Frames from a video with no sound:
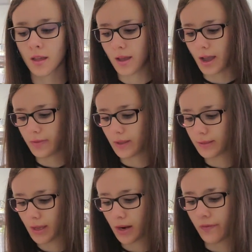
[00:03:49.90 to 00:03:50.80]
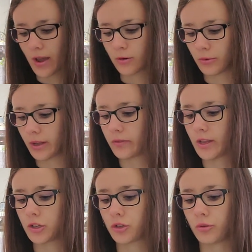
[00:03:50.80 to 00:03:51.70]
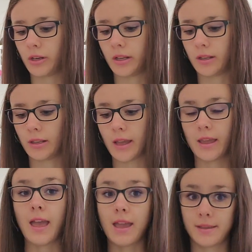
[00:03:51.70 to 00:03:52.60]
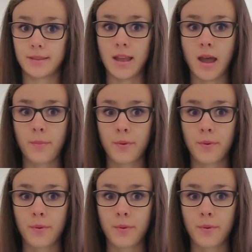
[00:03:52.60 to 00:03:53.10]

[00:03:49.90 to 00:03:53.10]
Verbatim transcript: And they said if I don't get that treated like ASAP,